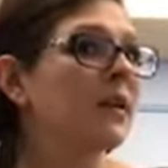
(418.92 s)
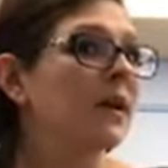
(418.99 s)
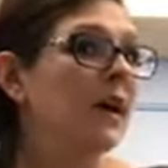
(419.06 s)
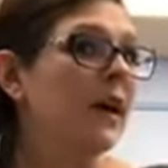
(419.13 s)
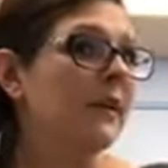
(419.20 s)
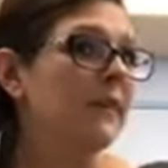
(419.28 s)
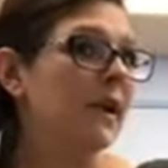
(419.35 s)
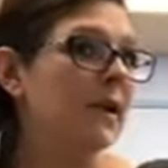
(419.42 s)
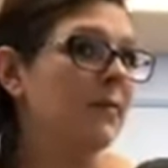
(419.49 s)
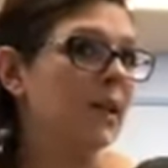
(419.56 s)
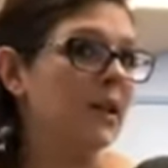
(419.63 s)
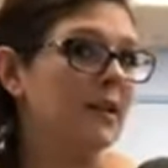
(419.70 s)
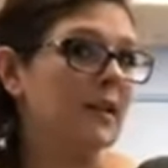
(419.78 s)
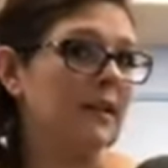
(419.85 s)
And then I'm
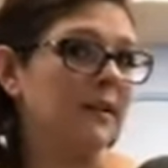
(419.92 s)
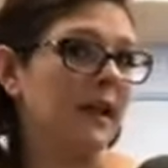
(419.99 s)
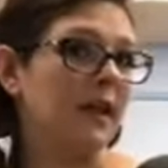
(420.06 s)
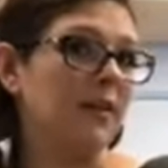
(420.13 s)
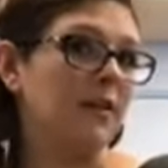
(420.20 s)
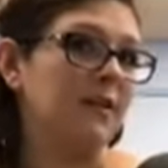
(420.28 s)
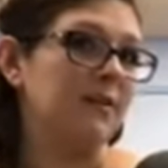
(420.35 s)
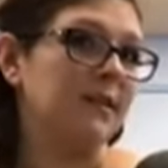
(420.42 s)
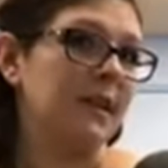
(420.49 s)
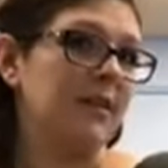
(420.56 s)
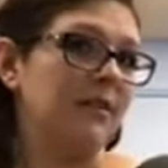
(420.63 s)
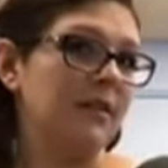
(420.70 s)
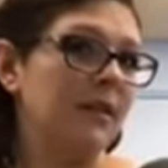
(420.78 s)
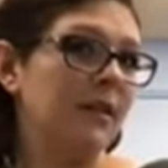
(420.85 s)
going to let that curl
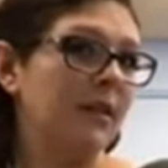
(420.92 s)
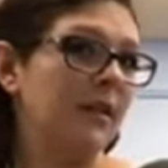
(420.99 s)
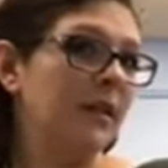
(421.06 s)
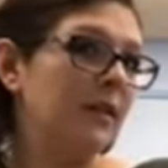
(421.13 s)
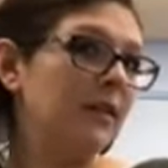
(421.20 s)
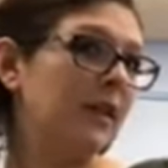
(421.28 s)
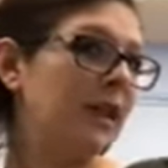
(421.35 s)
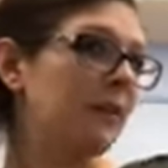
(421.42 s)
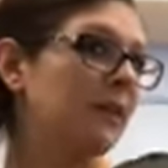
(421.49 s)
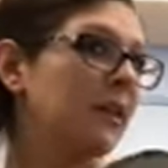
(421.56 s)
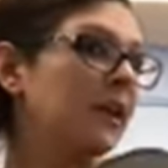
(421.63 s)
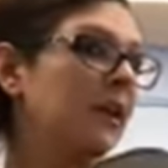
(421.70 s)
down. Then I'm going to